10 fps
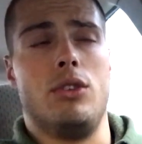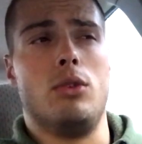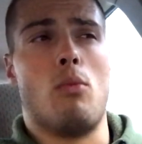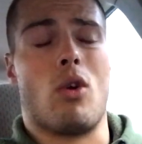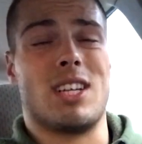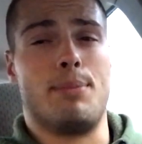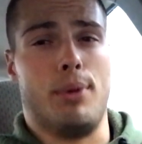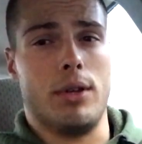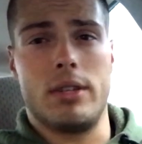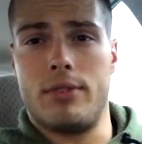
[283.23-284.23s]
do more
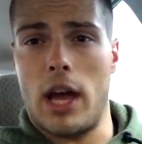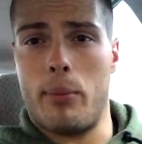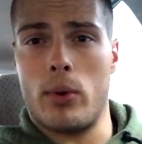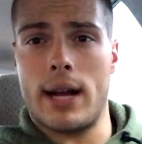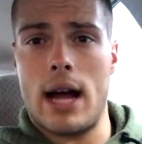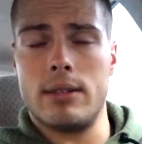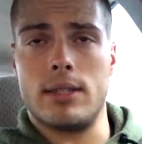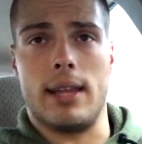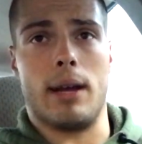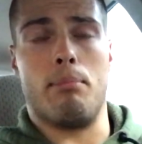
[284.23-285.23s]
explosive type
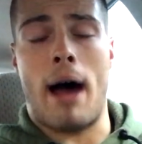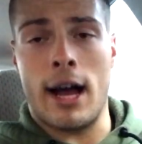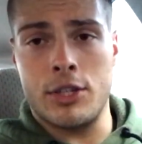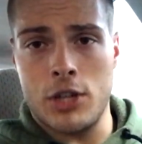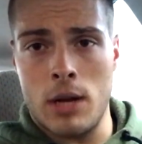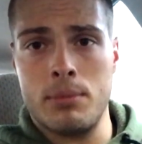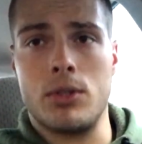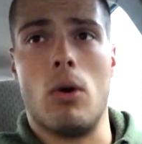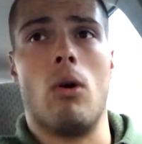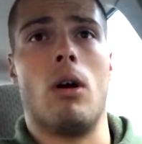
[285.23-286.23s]
workouts like box
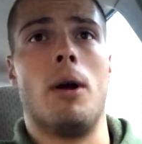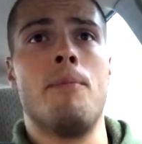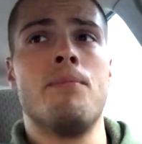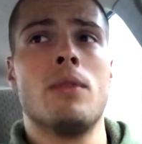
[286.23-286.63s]
jumps or